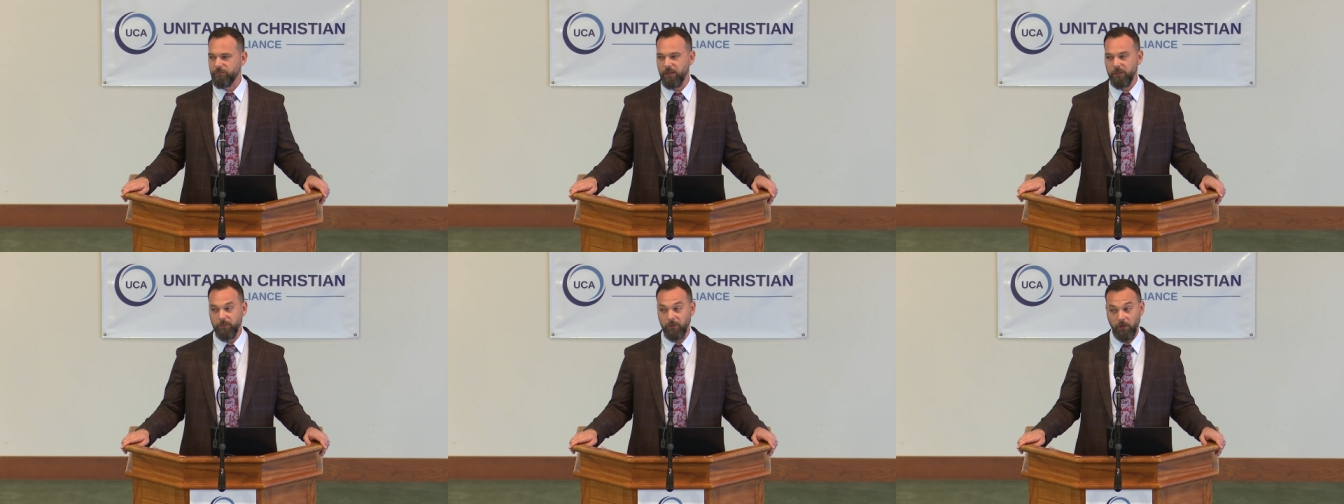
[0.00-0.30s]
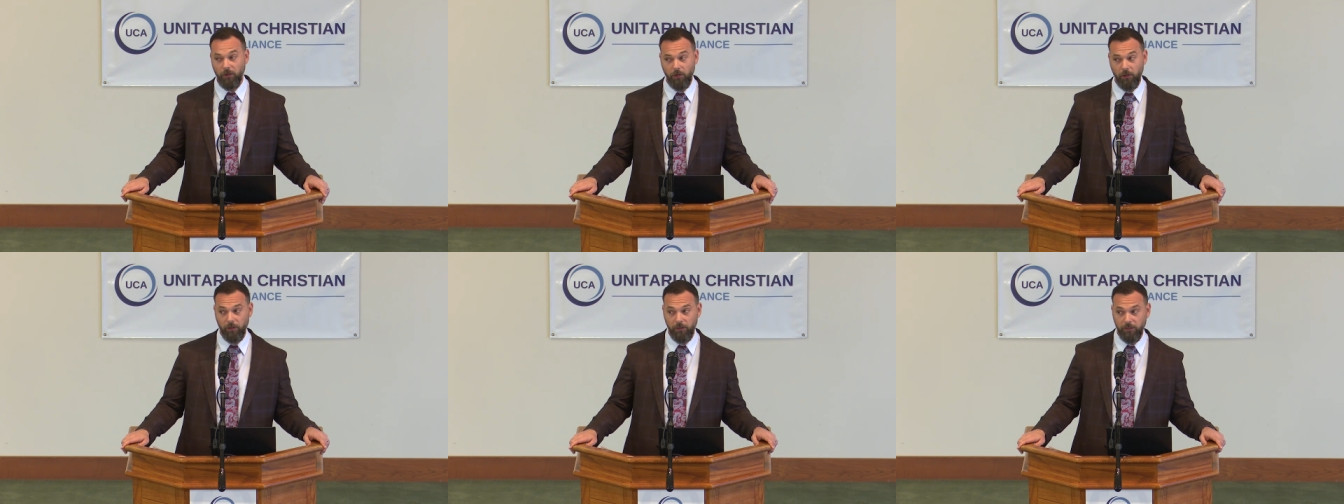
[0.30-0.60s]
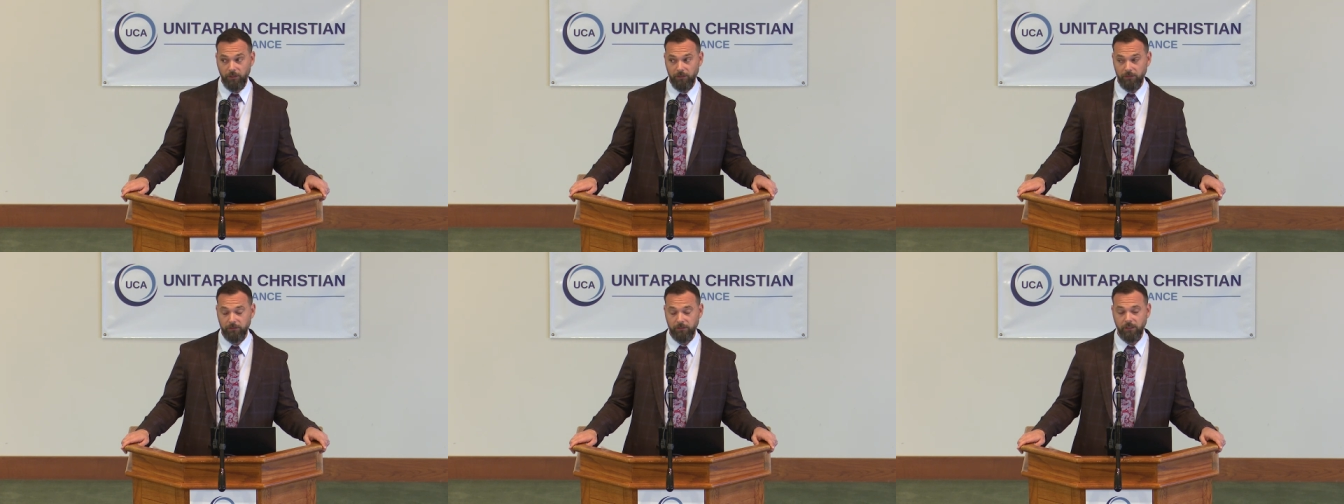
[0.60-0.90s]
maybe
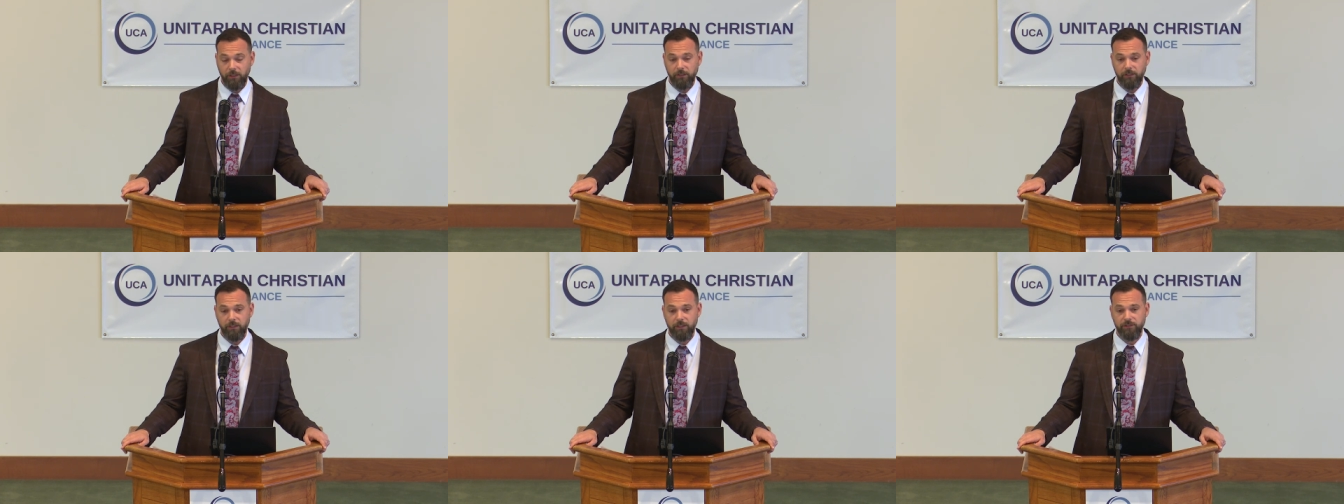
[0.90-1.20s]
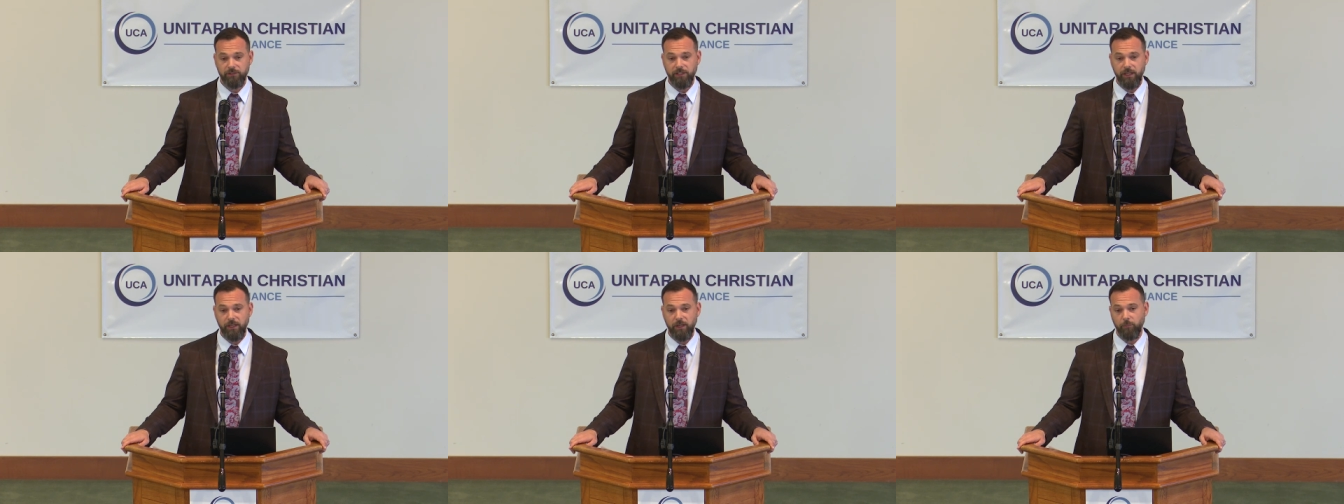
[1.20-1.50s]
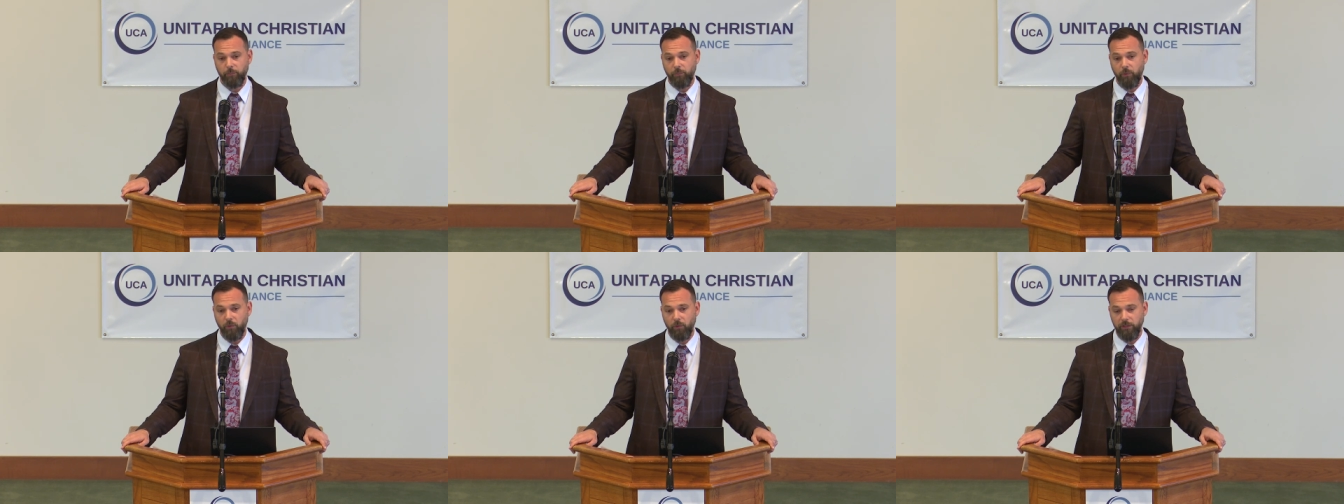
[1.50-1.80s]
all, are going to say
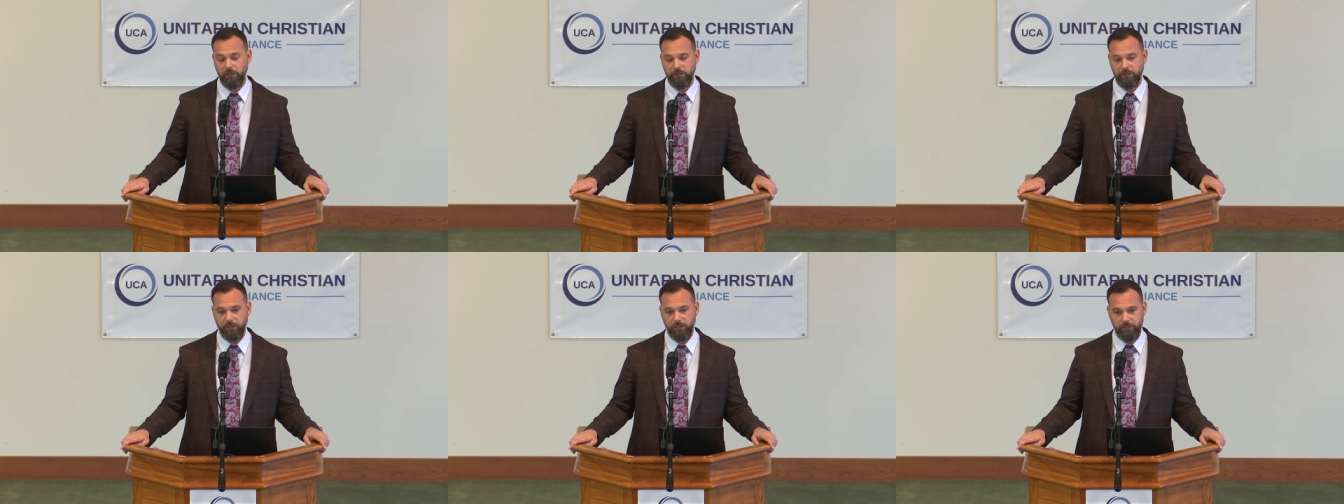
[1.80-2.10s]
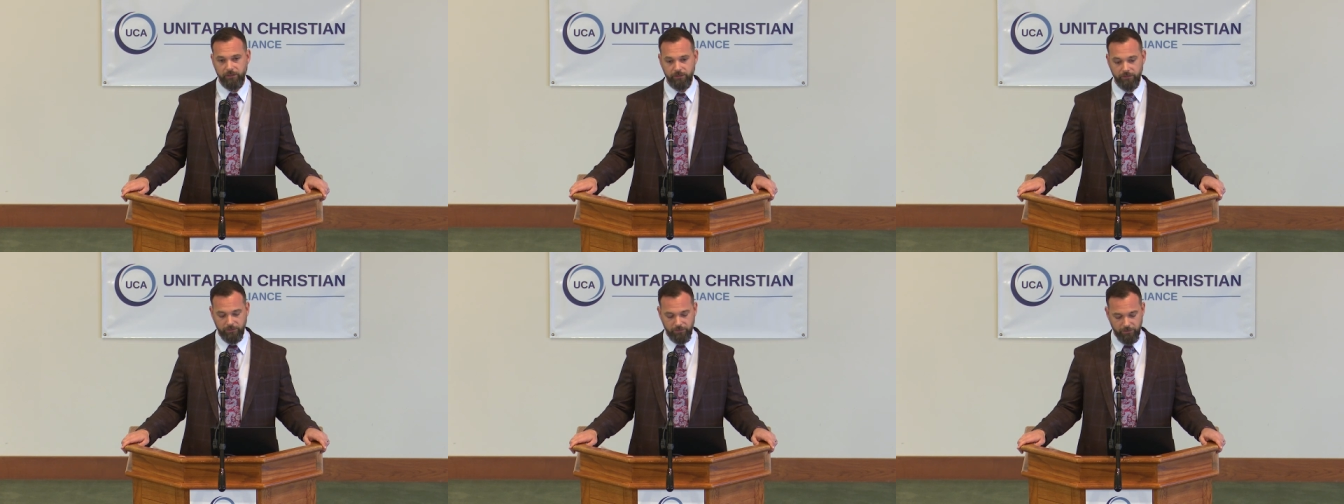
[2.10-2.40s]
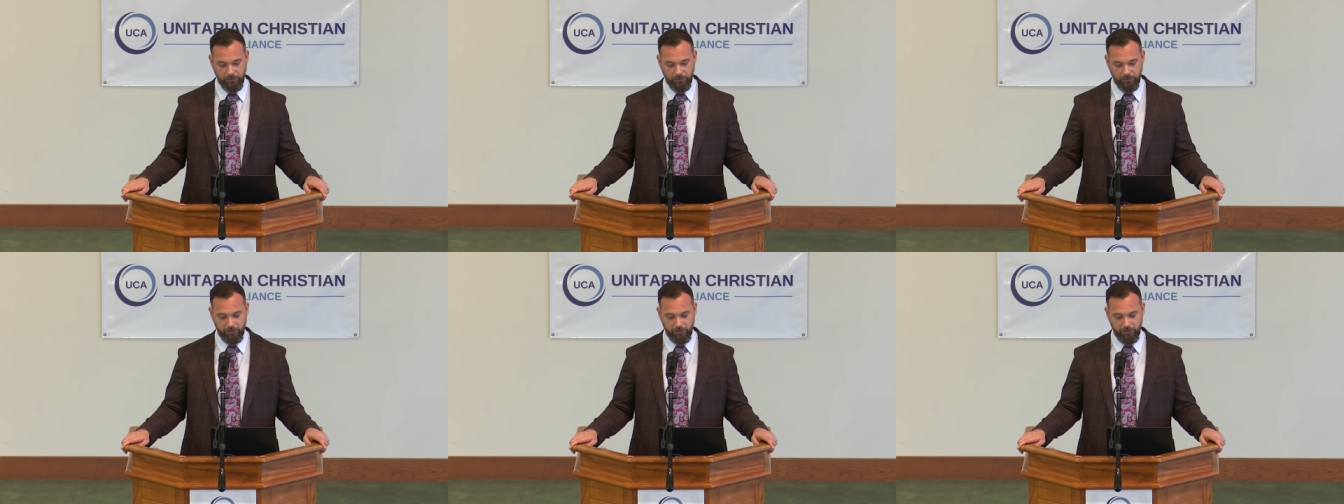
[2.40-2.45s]
appointed,